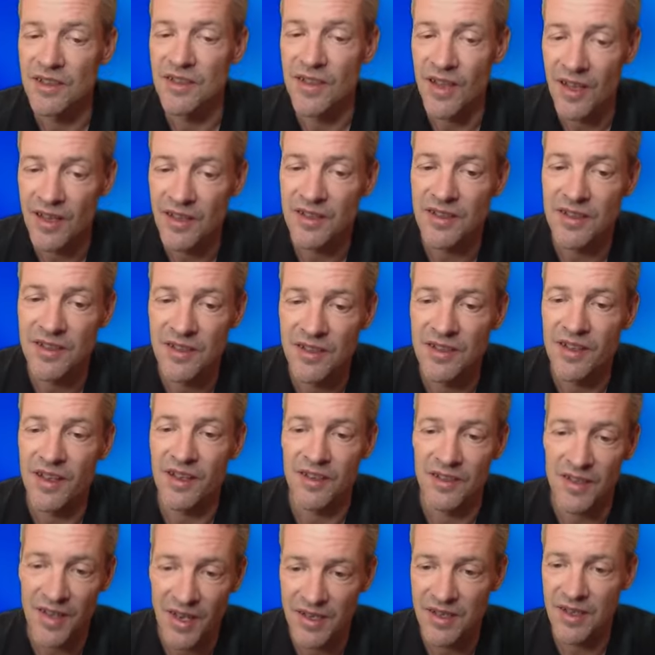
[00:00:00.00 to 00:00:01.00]
That's
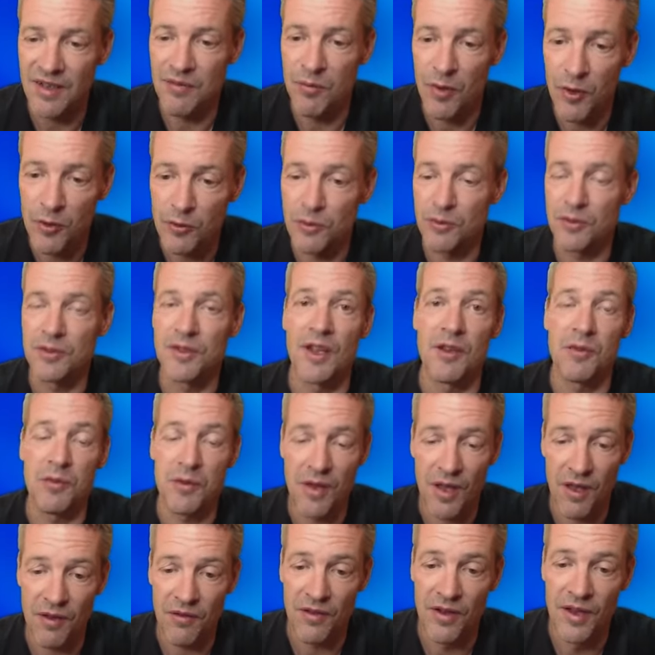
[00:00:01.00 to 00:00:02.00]
like a bonus that we
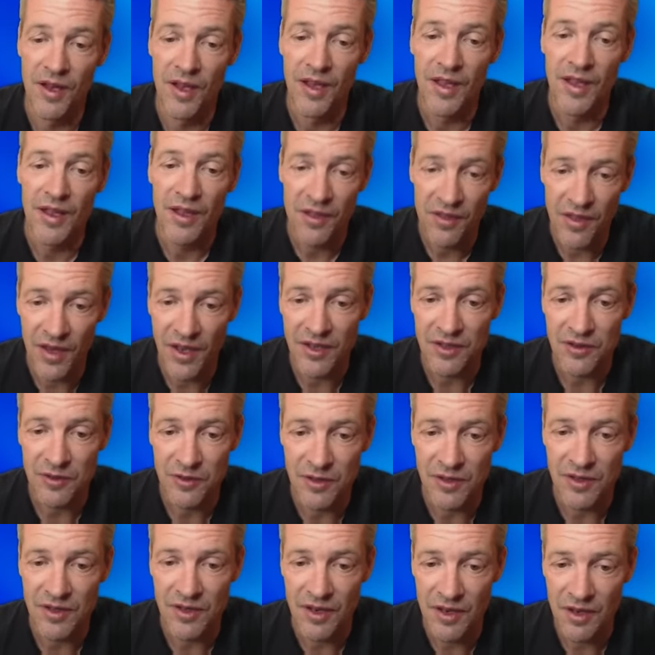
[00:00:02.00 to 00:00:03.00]
have, thanks to
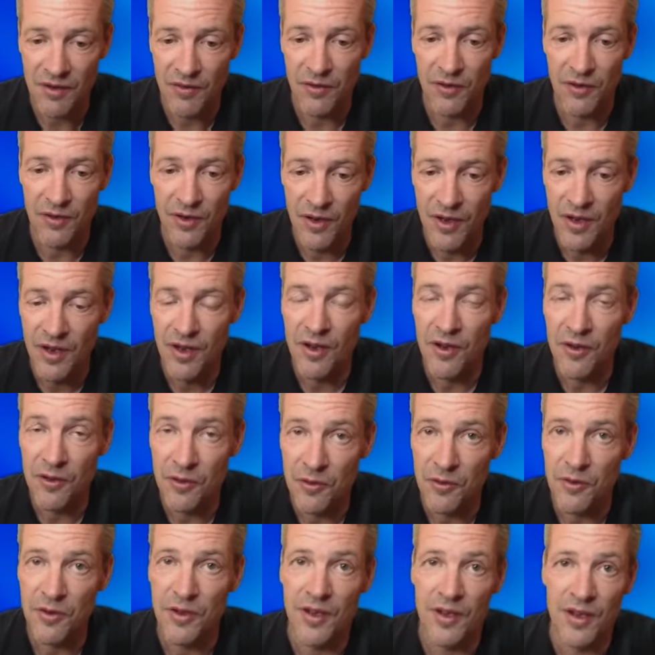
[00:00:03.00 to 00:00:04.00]
this clever
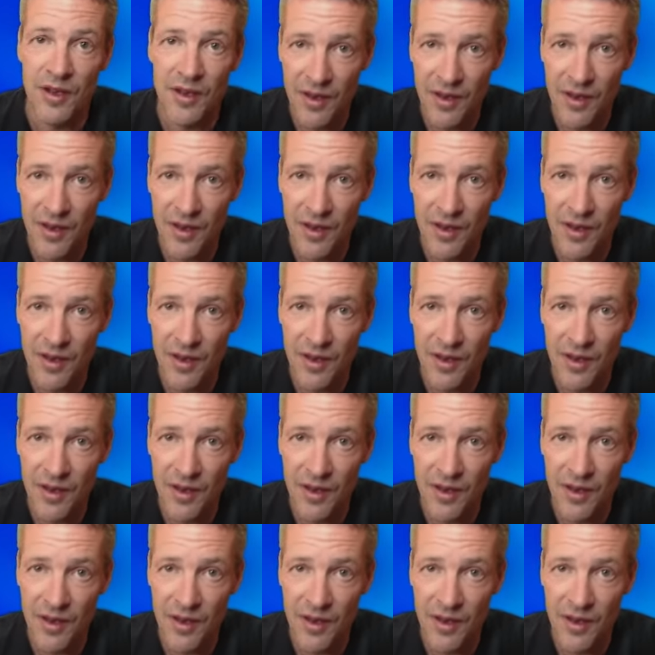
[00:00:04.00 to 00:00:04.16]
rook